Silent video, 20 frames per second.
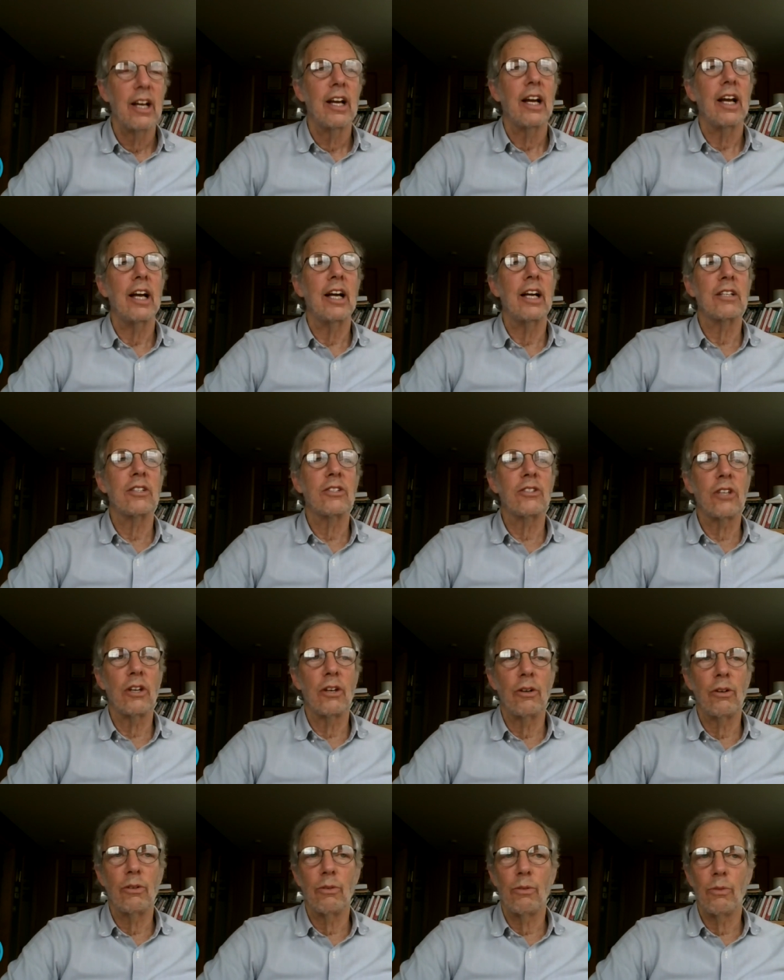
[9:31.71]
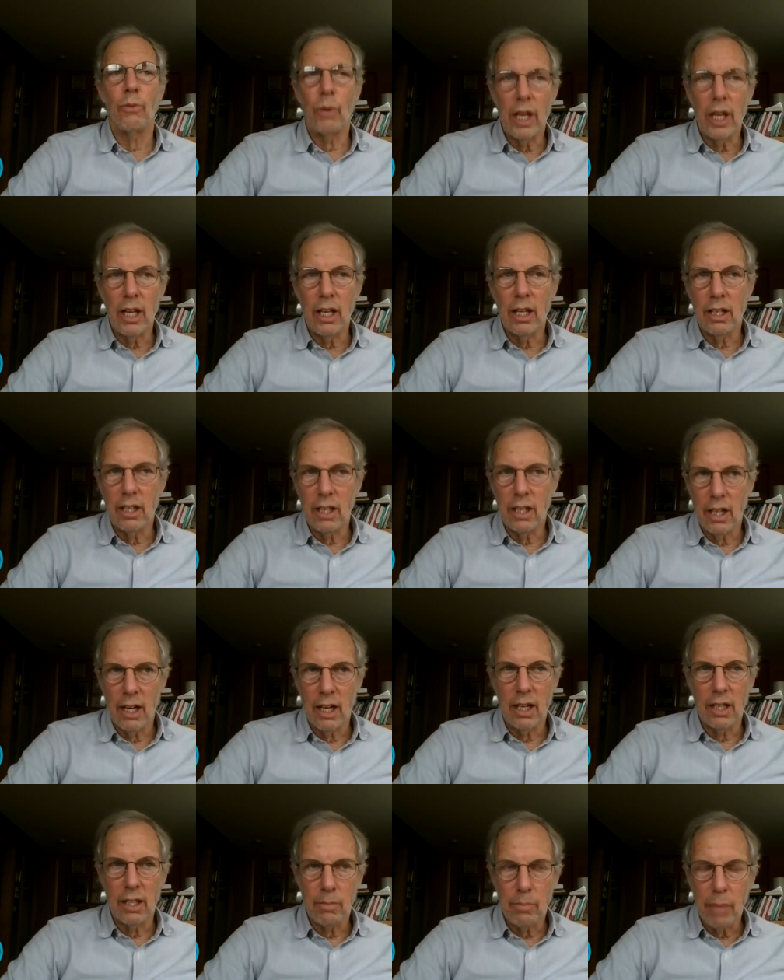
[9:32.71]
And so we,
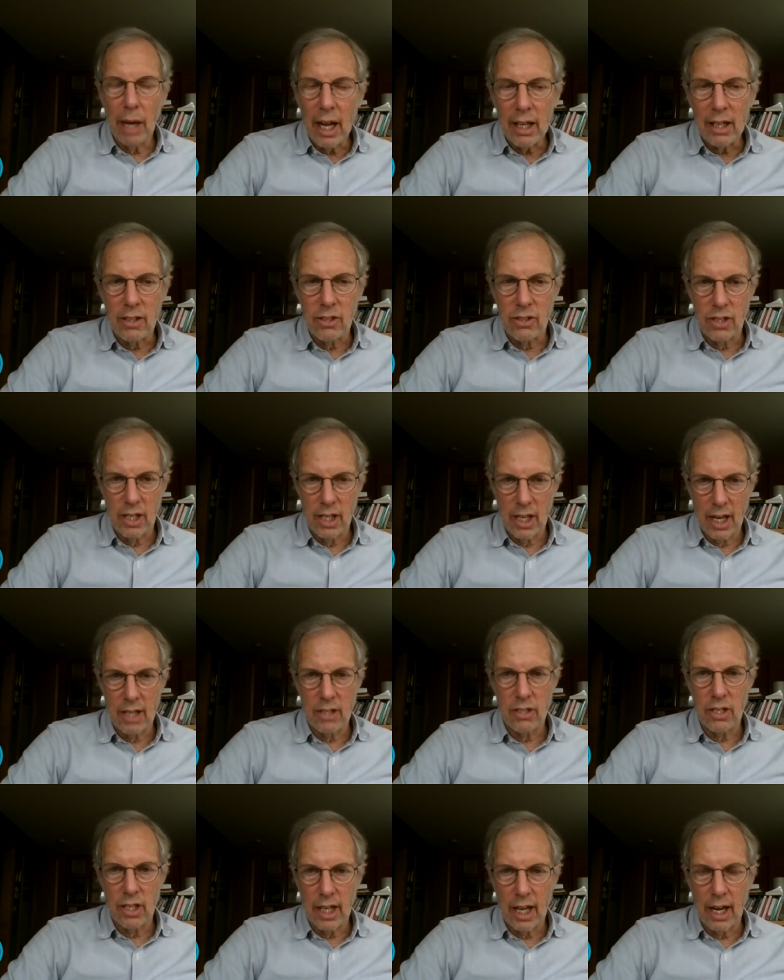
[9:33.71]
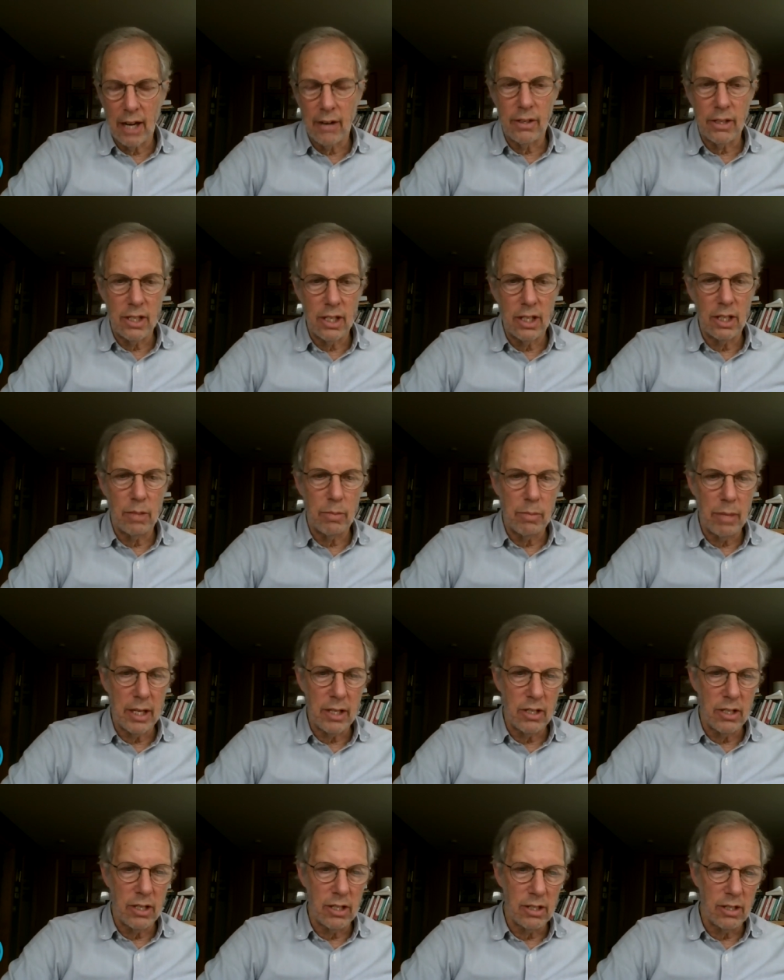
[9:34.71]
uh, policy has to guarantee the
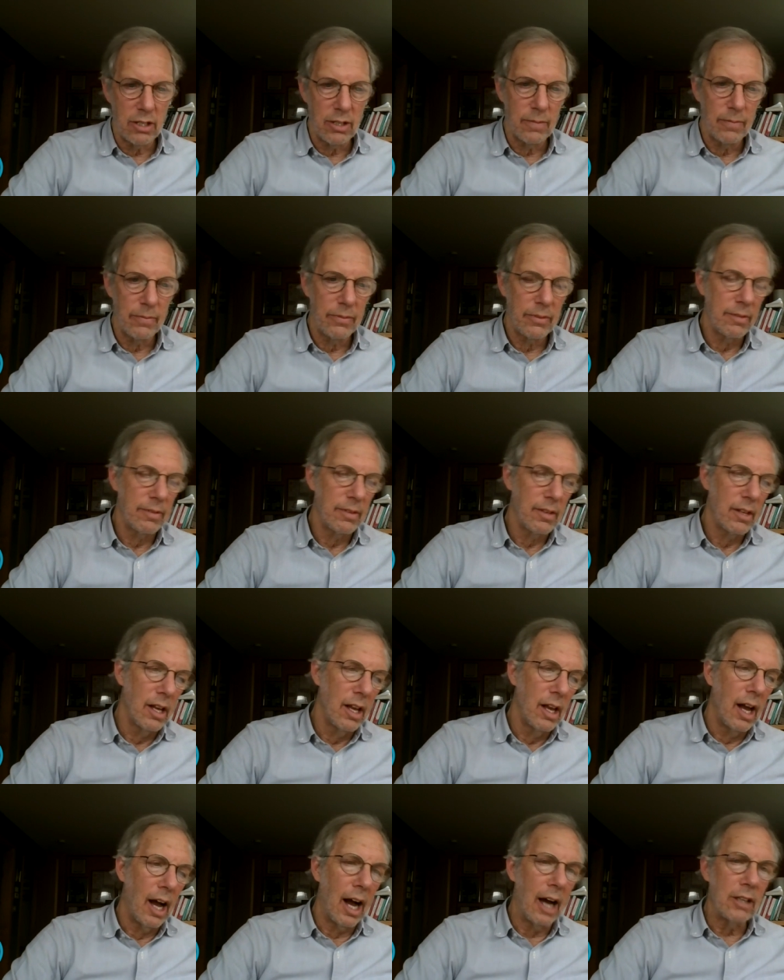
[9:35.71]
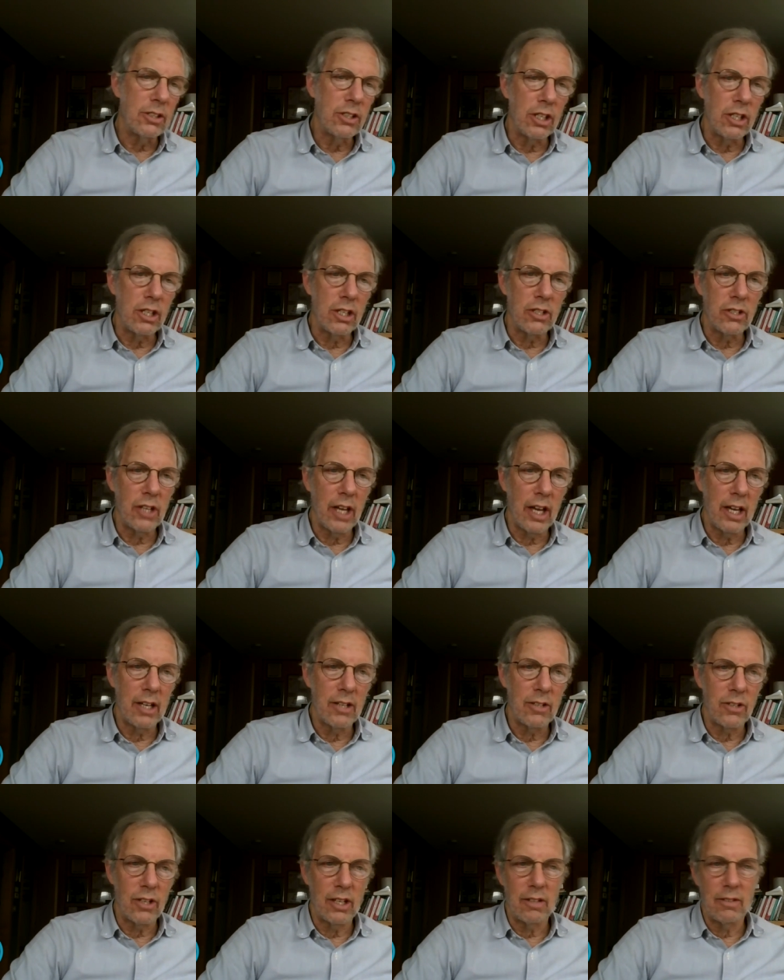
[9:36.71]
pensions. I should just say
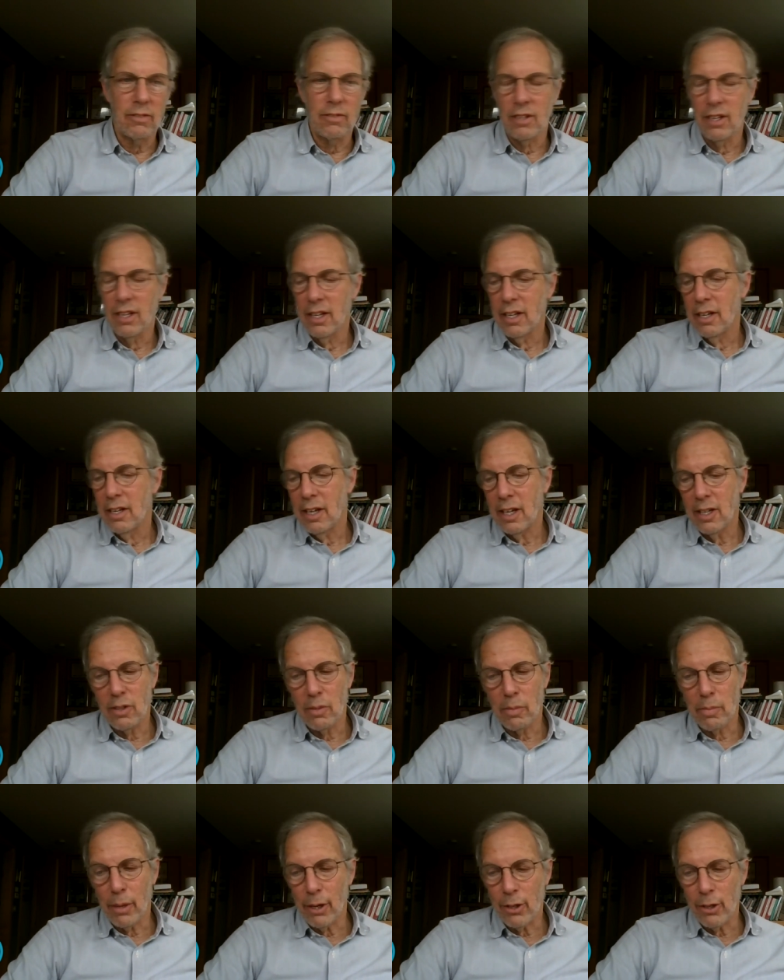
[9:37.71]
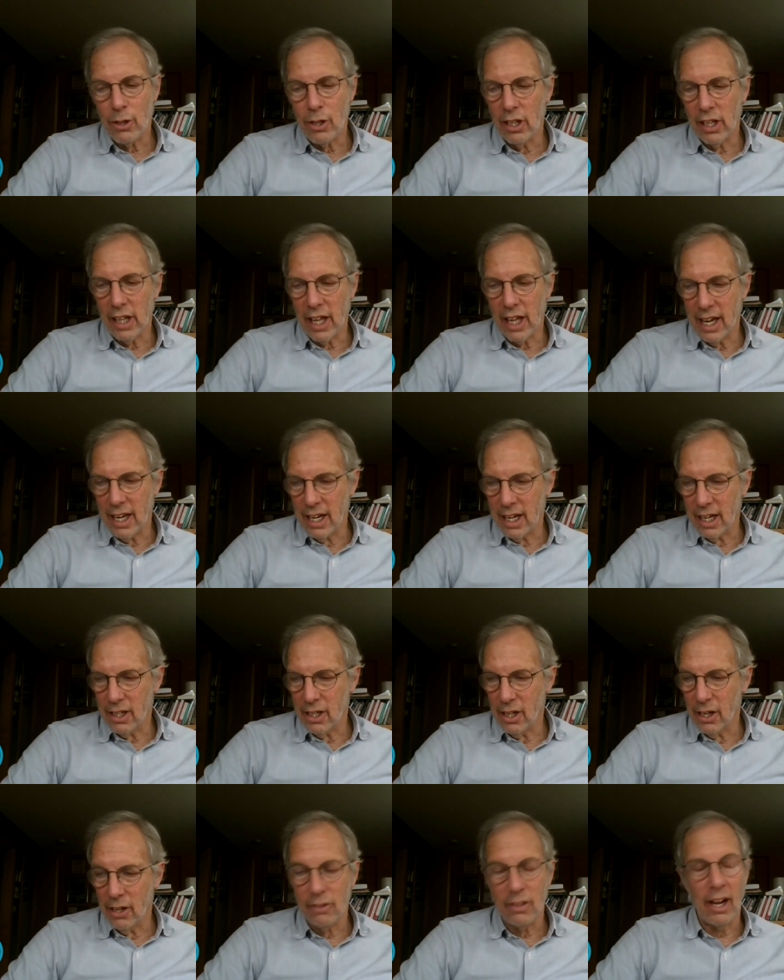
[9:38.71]
is that as a personal
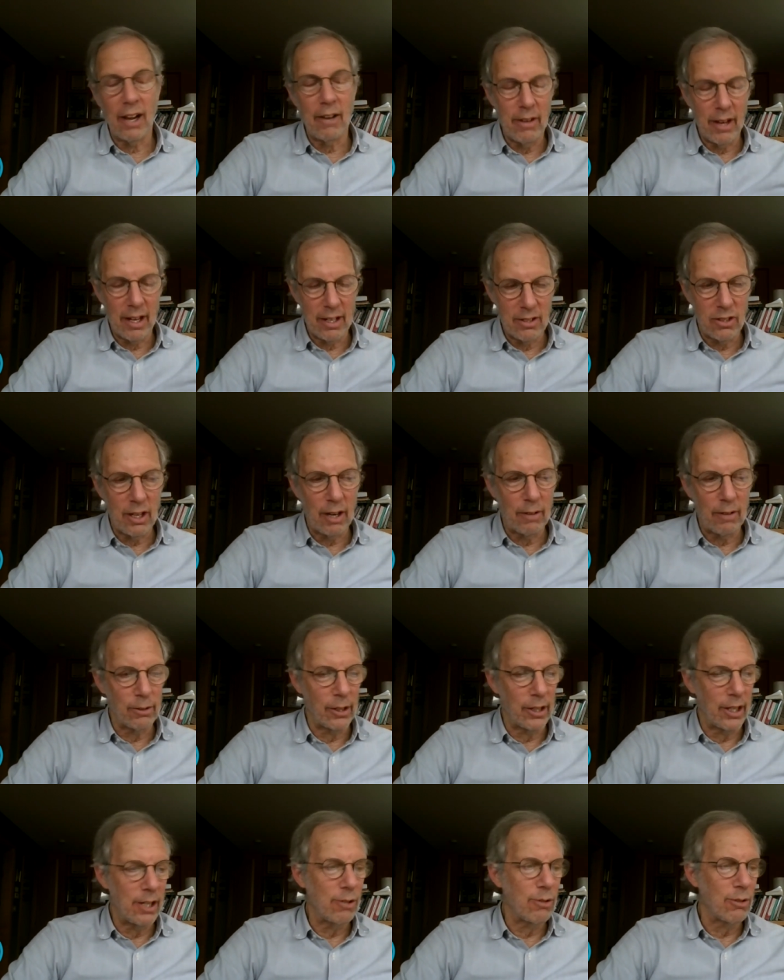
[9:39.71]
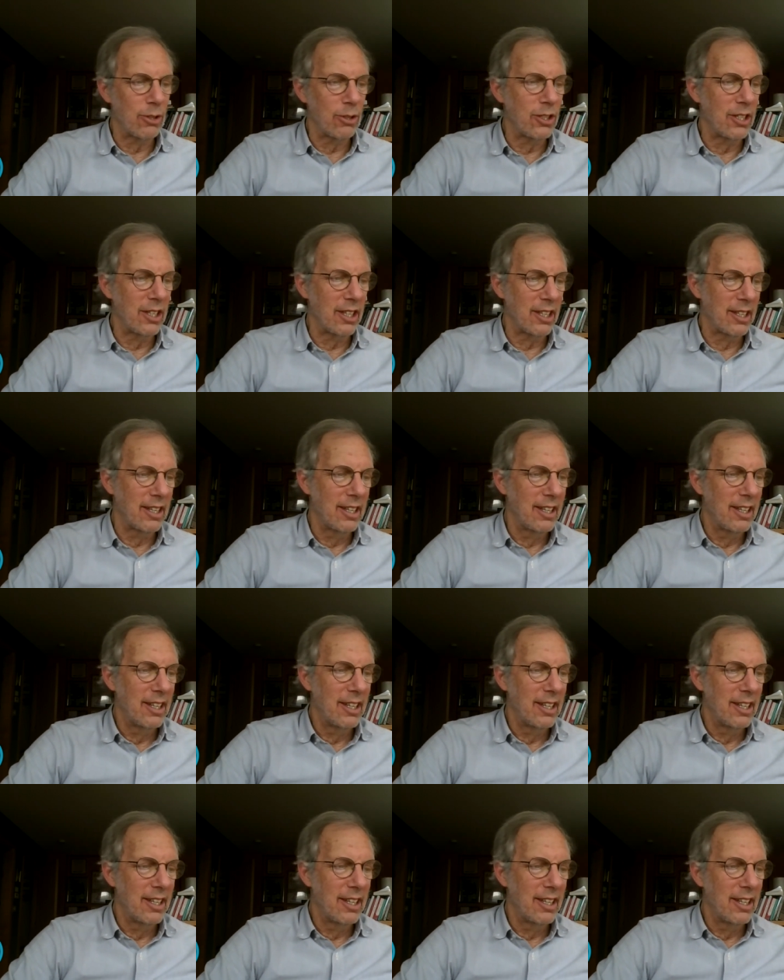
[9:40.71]
anecdote, I've had several interesting